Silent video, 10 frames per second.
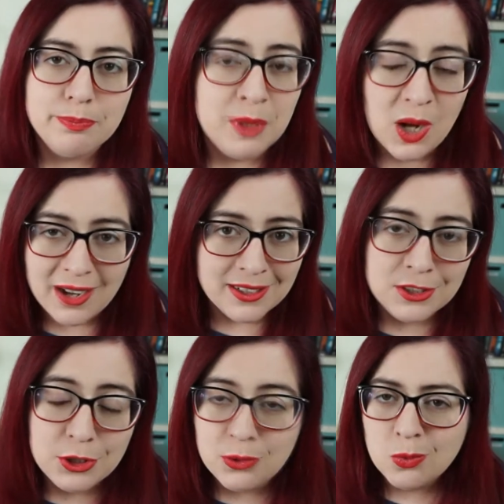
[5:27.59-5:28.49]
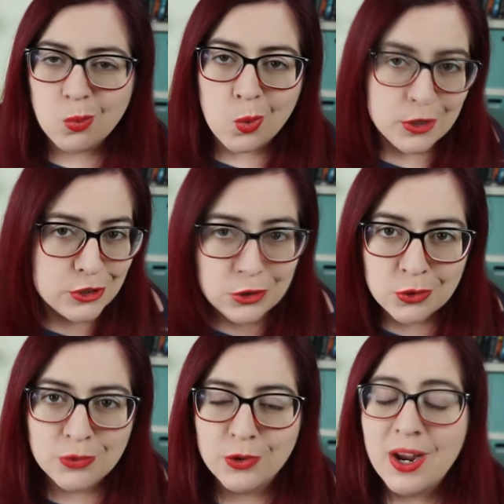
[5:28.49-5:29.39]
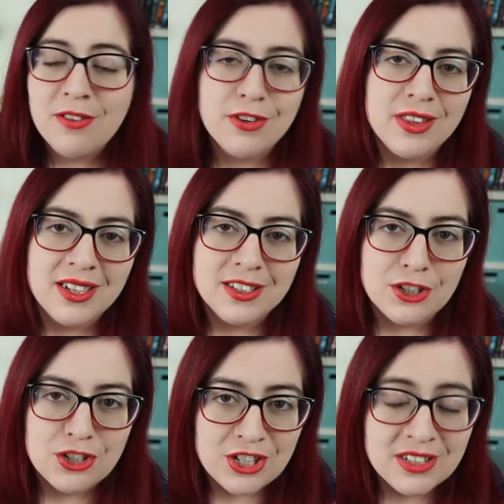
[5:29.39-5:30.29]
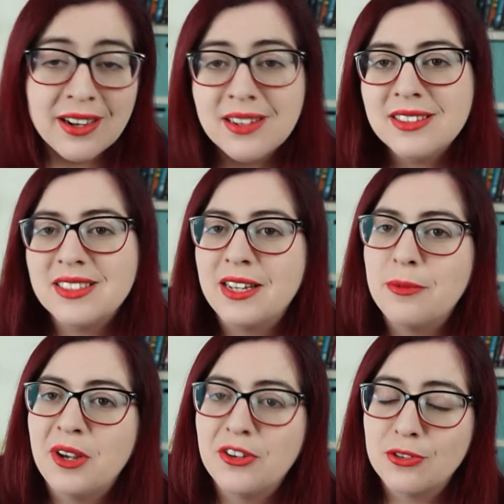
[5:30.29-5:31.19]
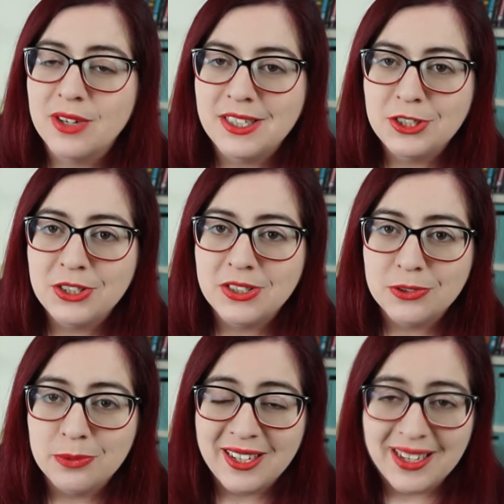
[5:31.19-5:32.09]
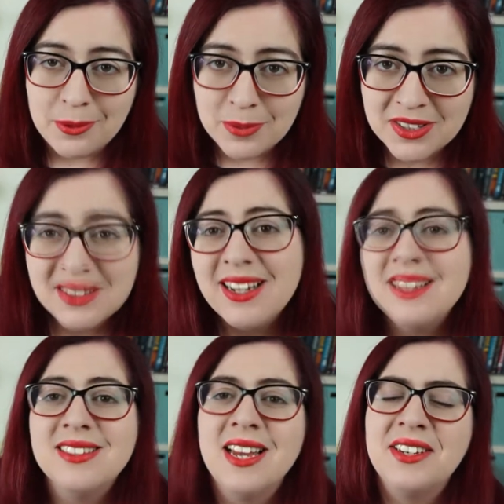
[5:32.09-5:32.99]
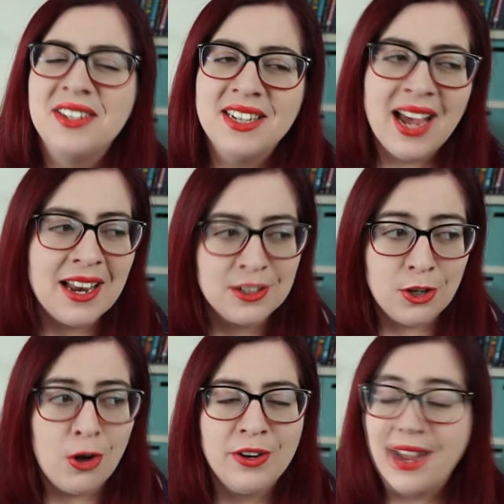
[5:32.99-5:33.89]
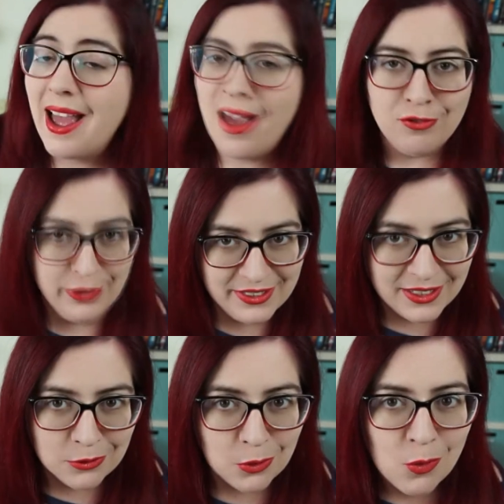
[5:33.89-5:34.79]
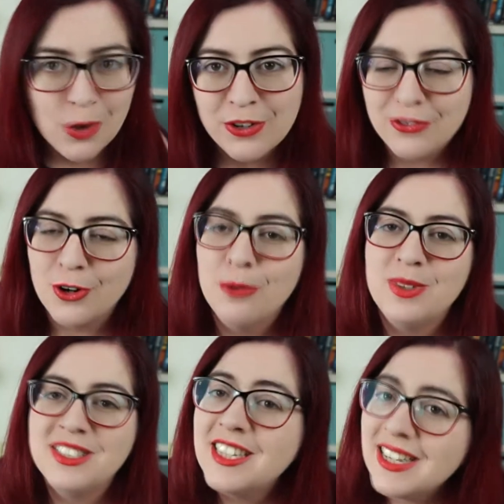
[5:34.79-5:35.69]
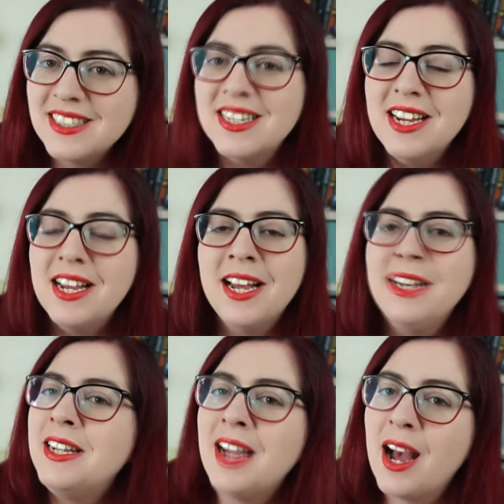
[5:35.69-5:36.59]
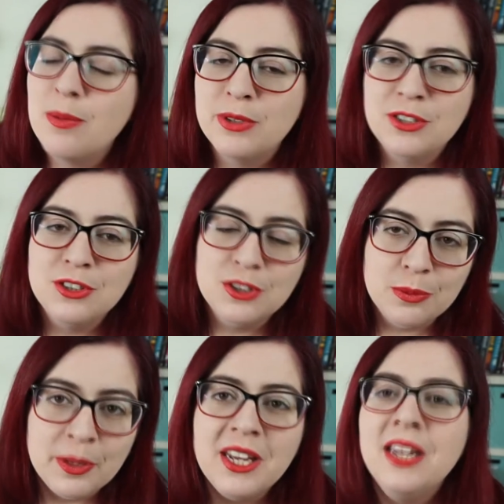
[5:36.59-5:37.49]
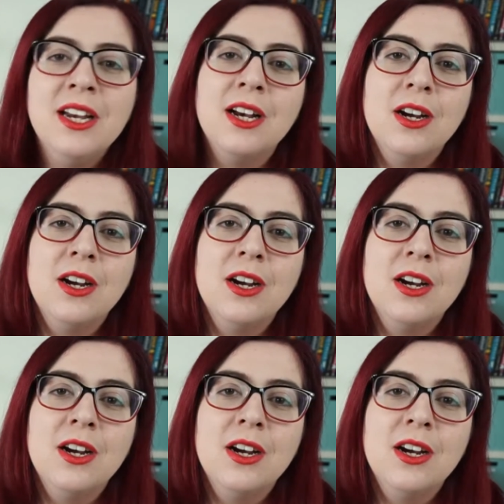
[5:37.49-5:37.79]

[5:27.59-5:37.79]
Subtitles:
guy to watch over everything that she does and make sure that she doesn't make any mistakes and catalog every single one of her mistakes, and he happens to be